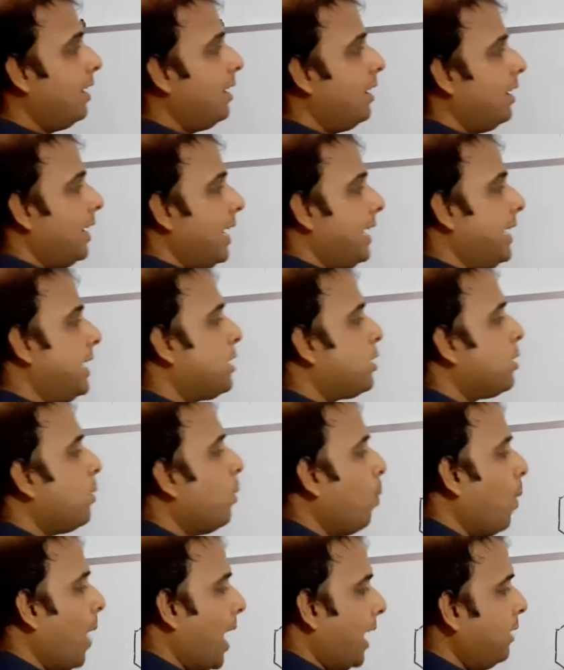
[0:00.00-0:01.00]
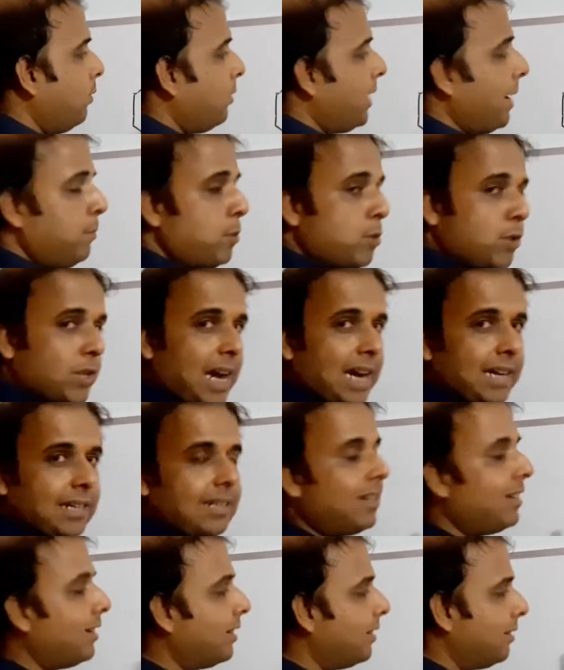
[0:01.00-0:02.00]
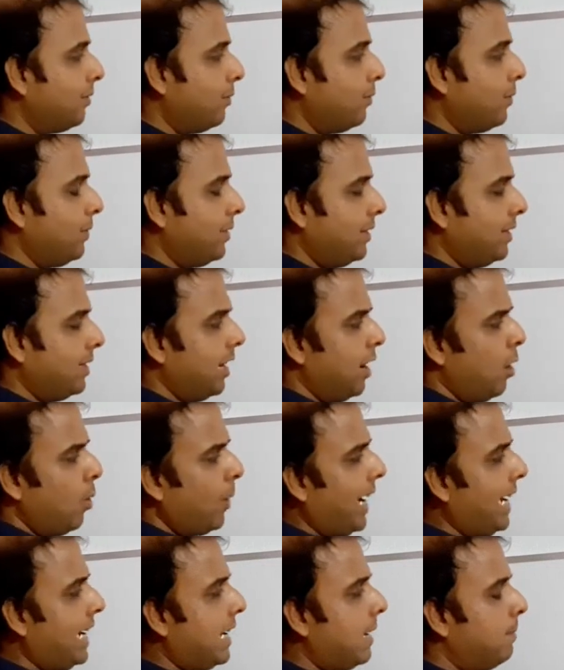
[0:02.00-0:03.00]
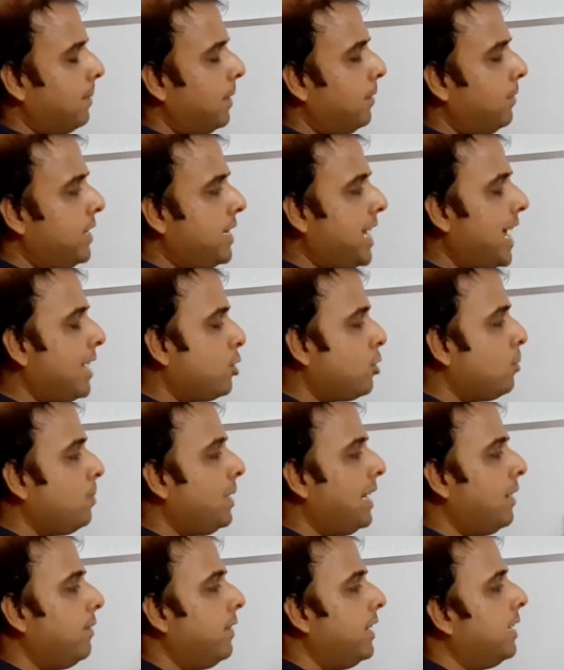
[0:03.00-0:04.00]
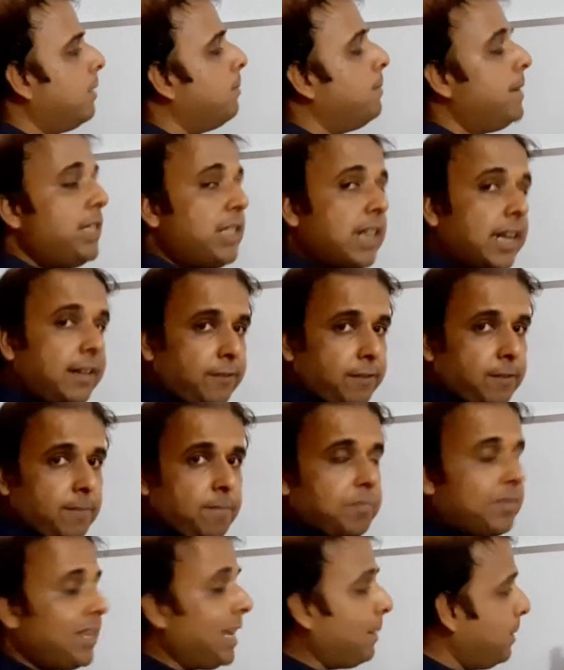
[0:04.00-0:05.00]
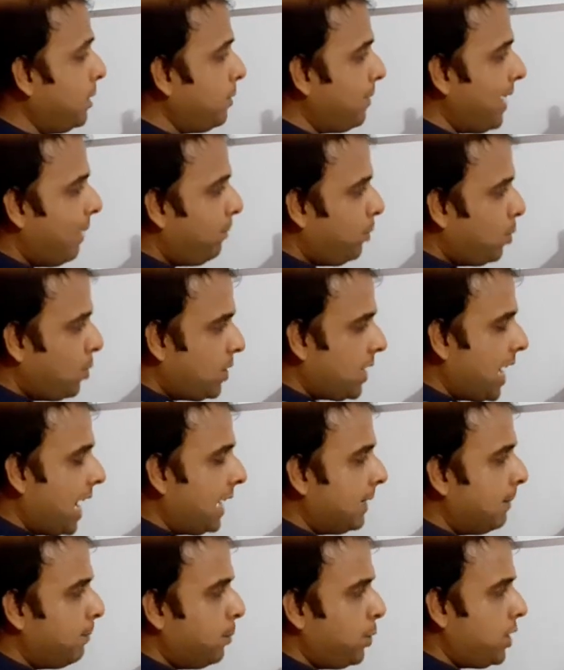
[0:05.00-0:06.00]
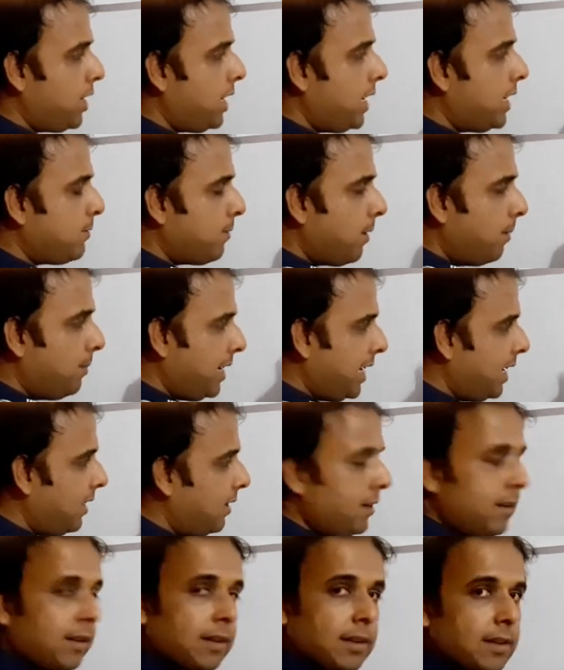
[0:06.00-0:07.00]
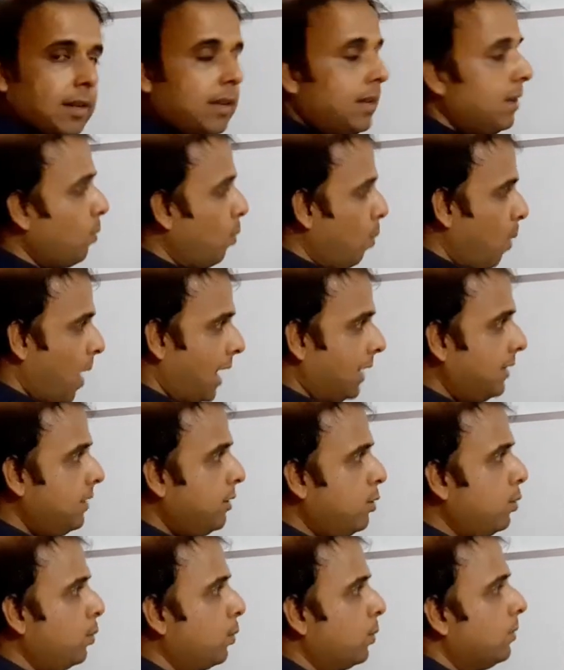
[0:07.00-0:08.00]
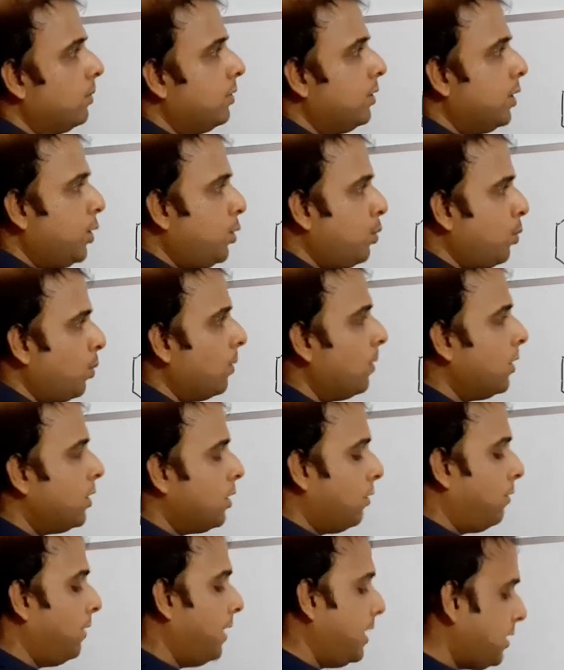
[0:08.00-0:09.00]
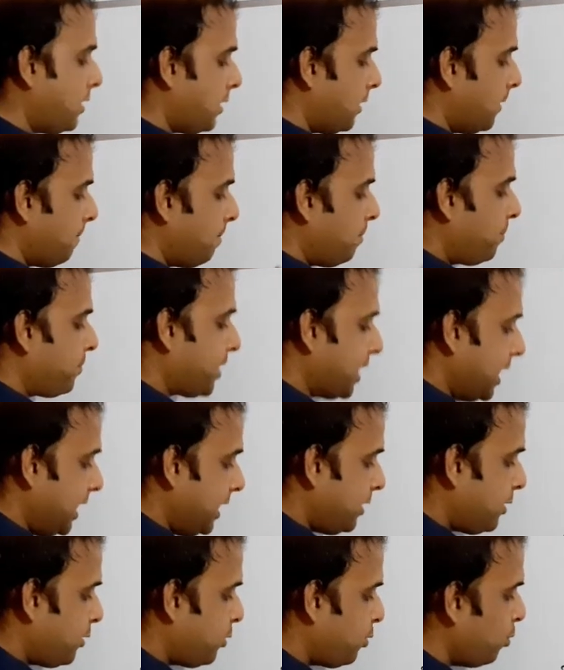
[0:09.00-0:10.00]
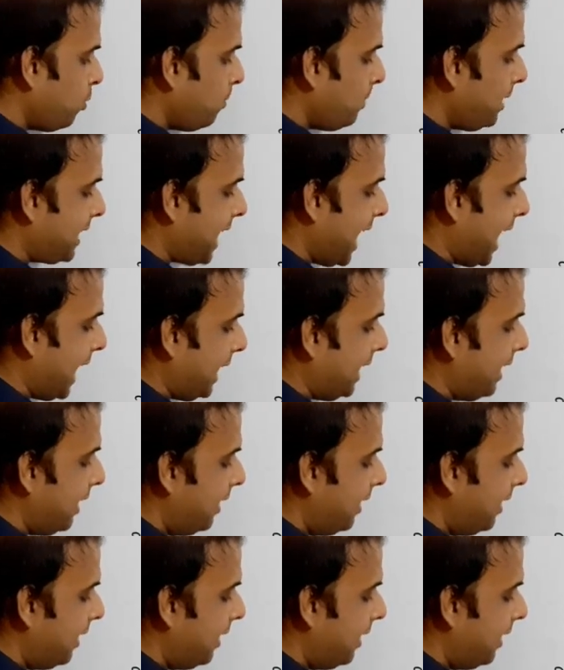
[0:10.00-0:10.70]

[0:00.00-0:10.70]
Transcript: it is 1. We have to start the locate number which has to be given the bridgehead. That means we have to start the proceedings from here. 1, 2. So 2. So first it is 2-methyl